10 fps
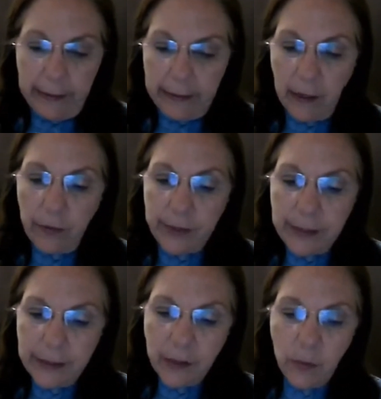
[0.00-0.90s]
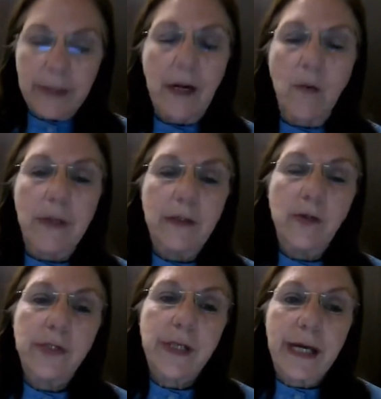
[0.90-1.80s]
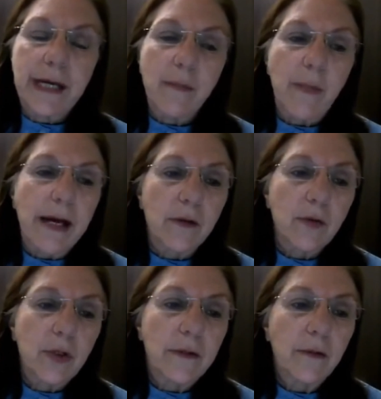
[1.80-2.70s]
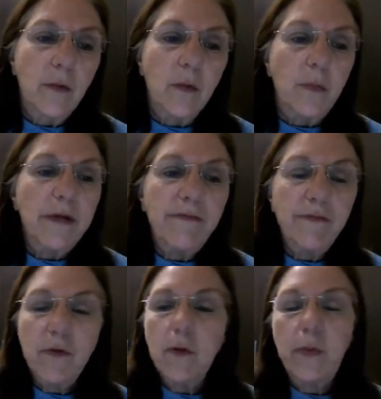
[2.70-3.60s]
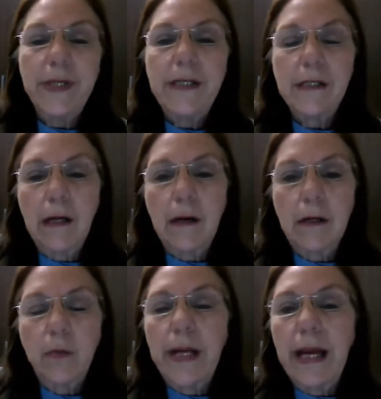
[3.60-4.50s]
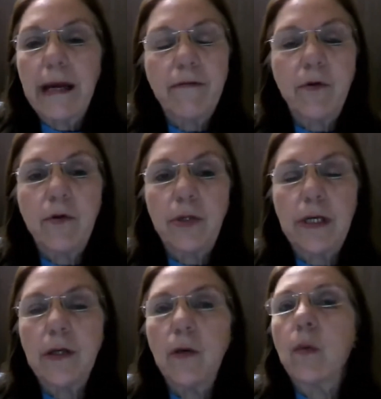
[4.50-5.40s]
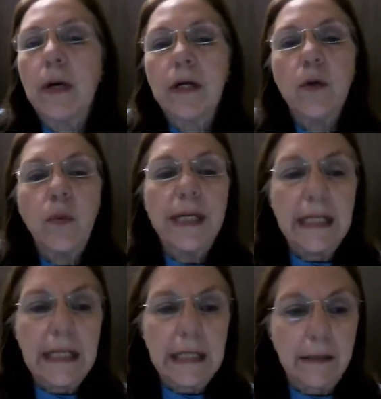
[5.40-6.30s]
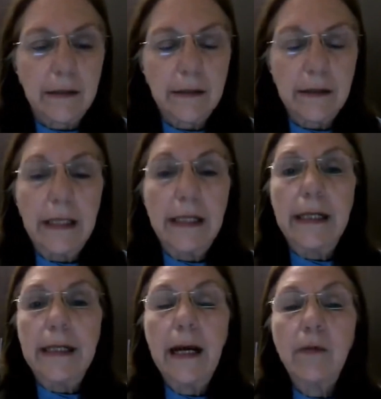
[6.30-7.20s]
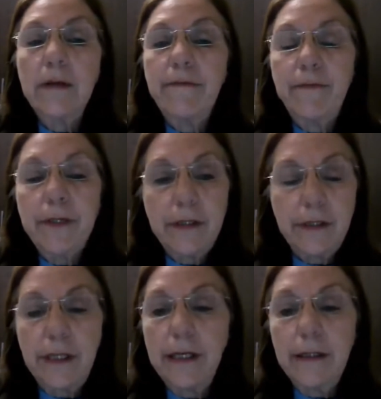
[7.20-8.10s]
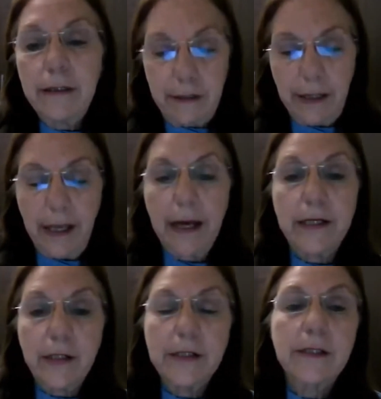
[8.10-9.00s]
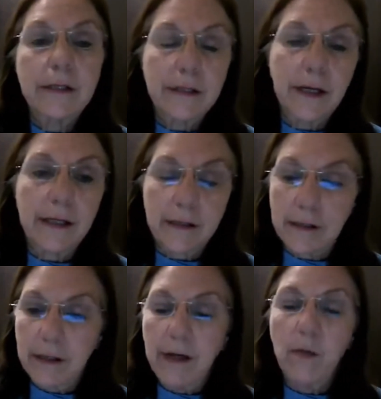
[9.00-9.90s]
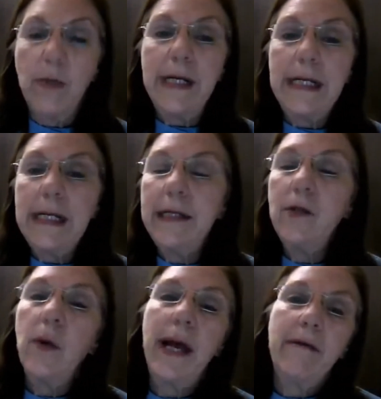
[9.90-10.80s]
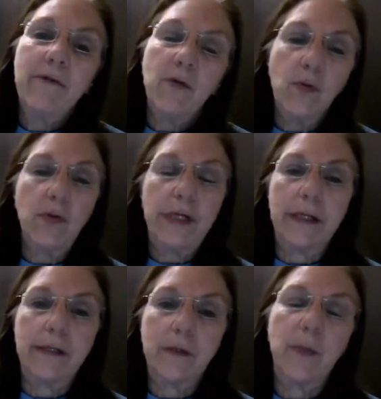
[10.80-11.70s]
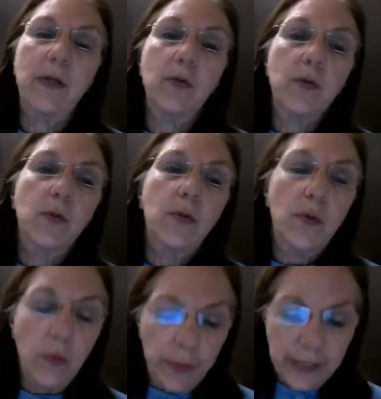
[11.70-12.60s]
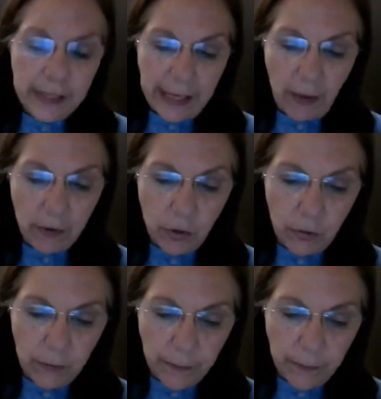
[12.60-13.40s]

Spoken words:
So this is what I want to say about, before we start, we have to think, what do we need? Now, the first thing I just discussed, we need to have an audience, because who do we sell to?